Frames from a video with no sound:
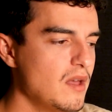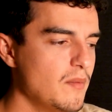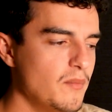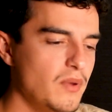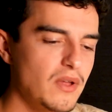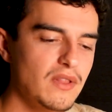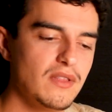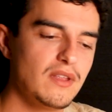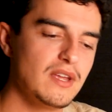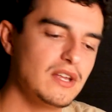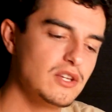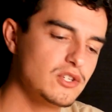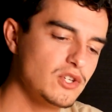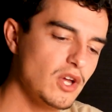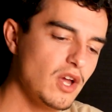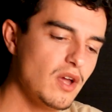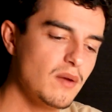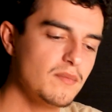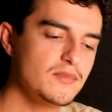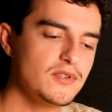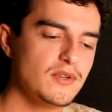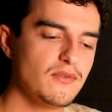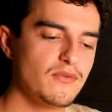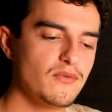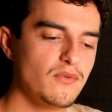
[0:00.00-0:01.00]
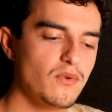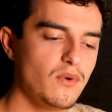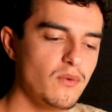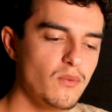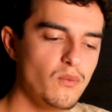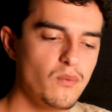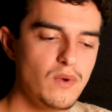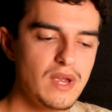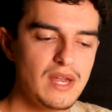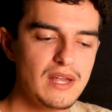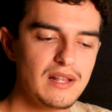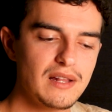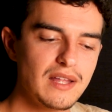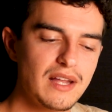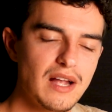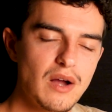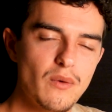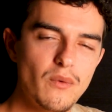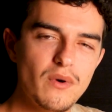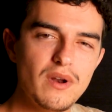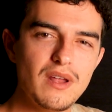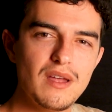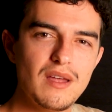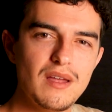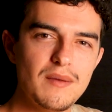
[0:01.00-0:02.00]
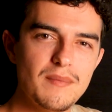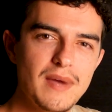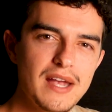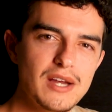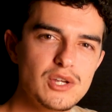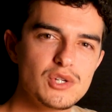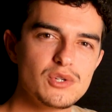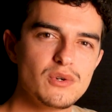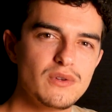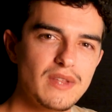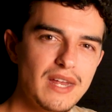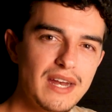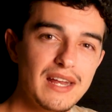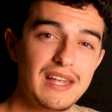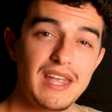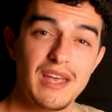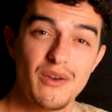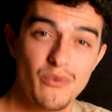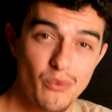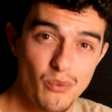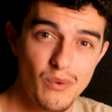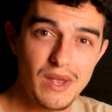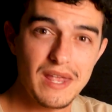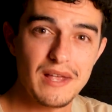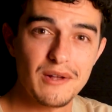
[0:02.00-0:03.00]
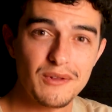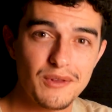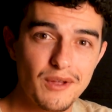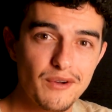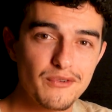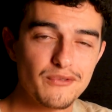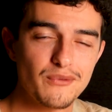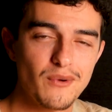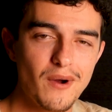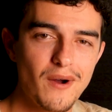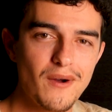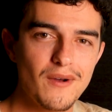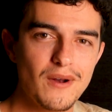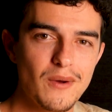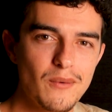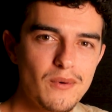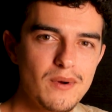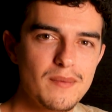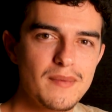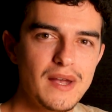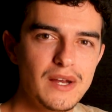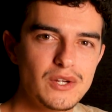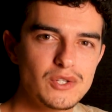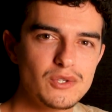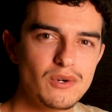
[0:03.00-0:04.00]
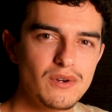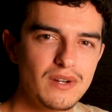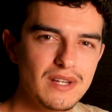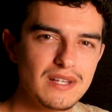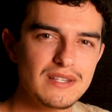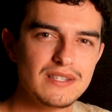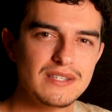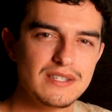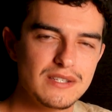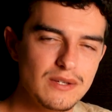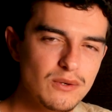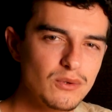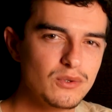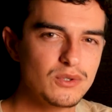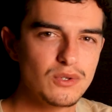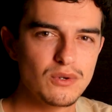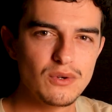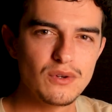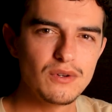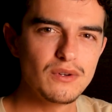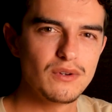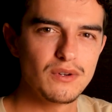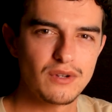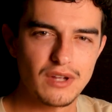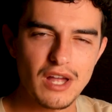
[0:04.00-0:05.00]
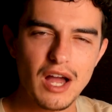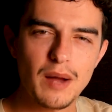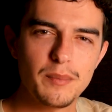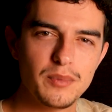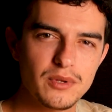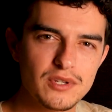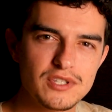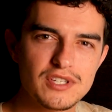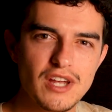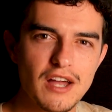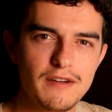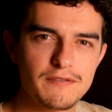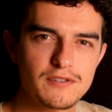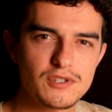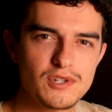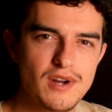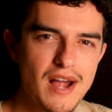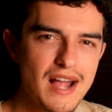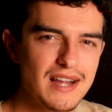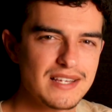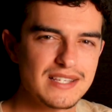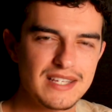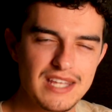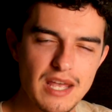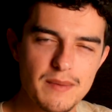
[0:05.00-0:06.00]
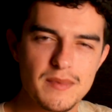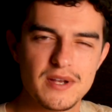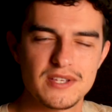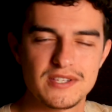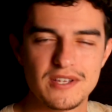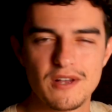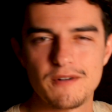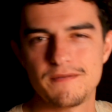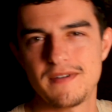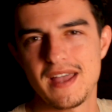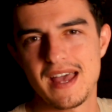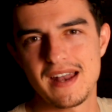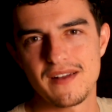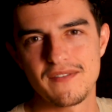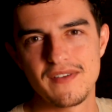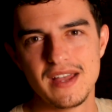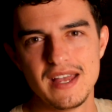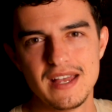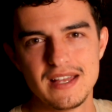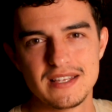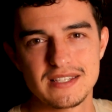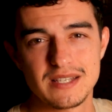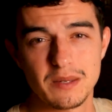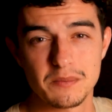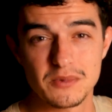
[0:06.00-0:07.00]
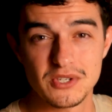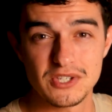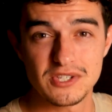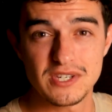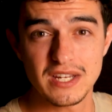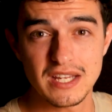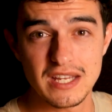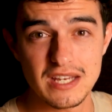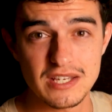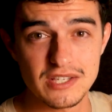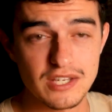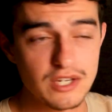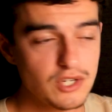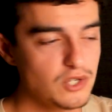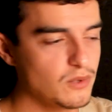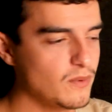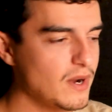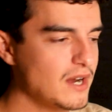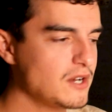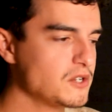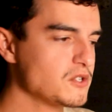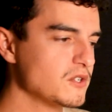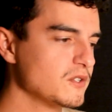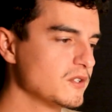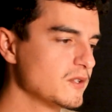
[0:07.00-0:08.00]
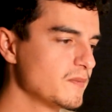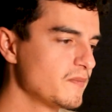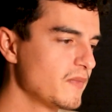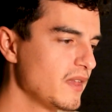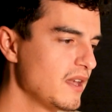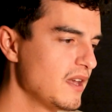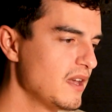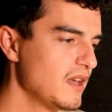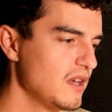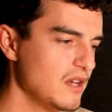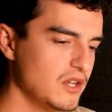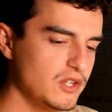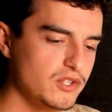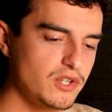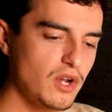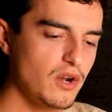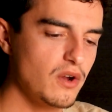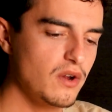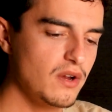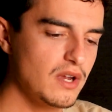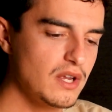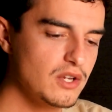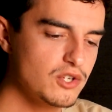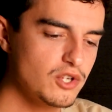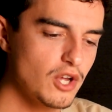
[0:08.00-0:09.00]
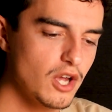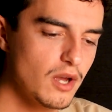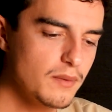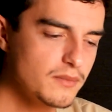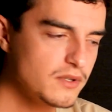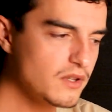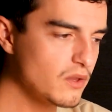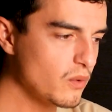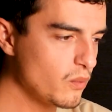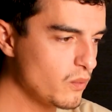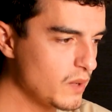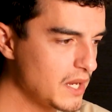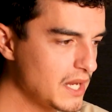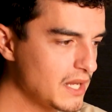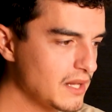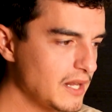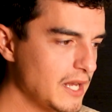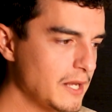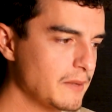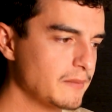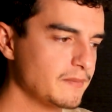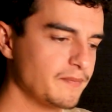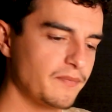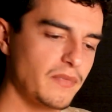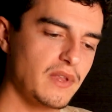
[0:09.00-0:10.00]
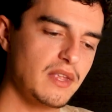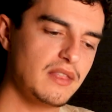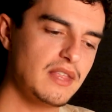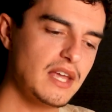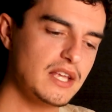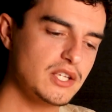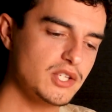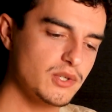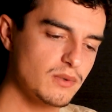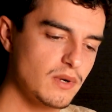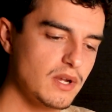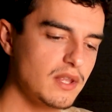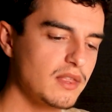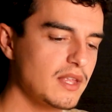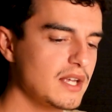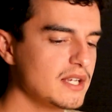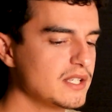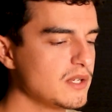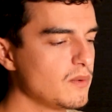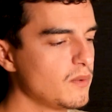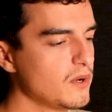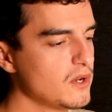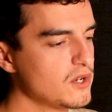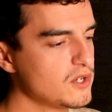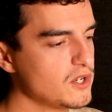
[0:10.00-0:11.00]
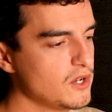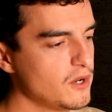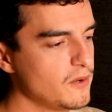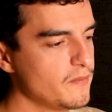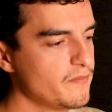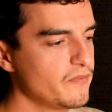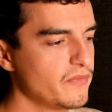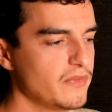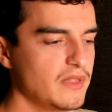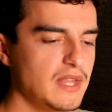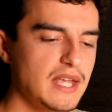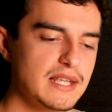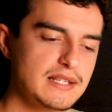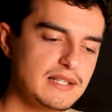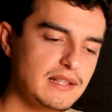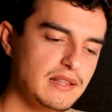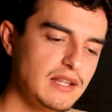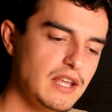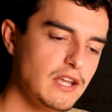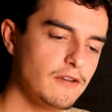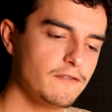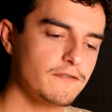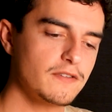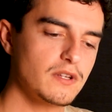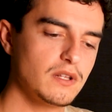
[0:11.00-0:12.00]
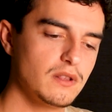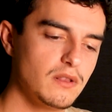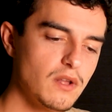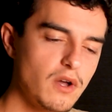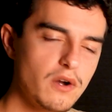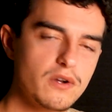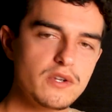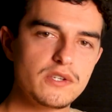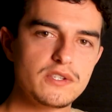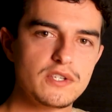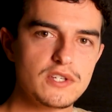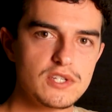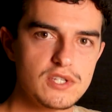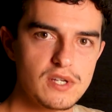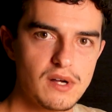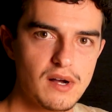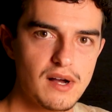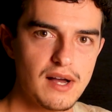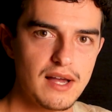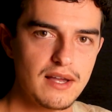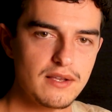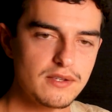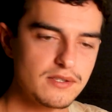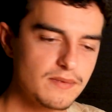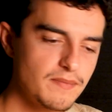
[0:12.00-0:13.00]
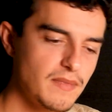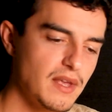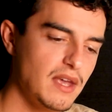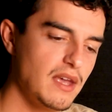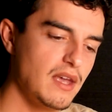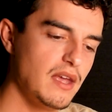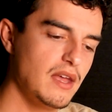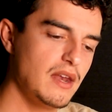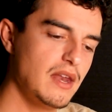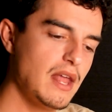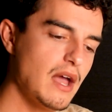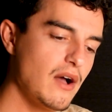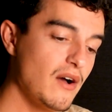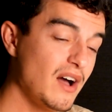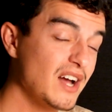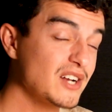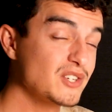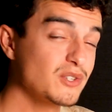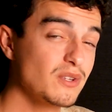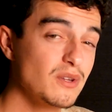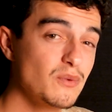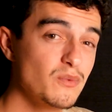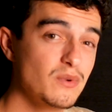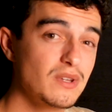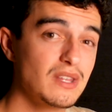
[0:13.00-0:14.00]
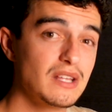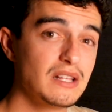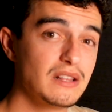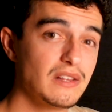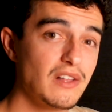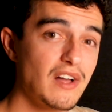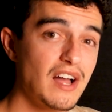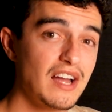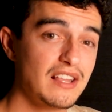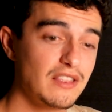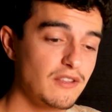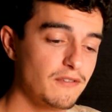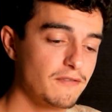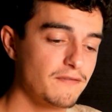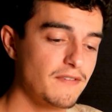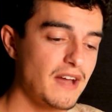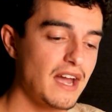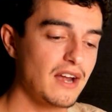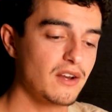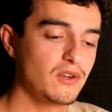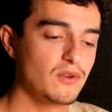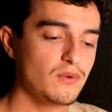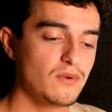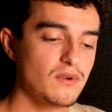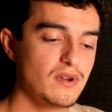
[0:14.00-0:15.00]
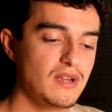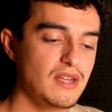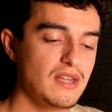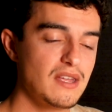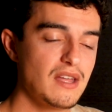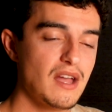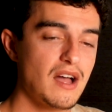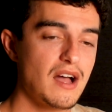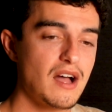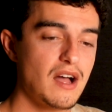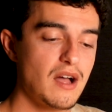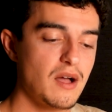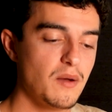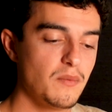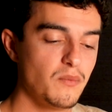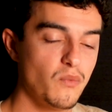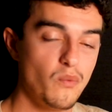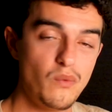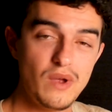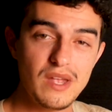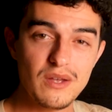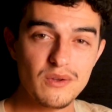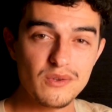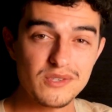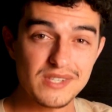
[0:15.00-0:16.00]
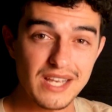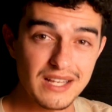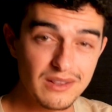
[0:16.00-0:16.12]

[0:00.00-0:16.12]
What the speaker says: But in terms of wheeling, I want to make sure that it can wheel off-road. I want to make sure it can still do a couple of tough tracks and get myself out of some sticky situations. So in terms of the wheeling, there's three things I want to do. There's lift, lockers, and tires. Now, I actually really like the factory wheels.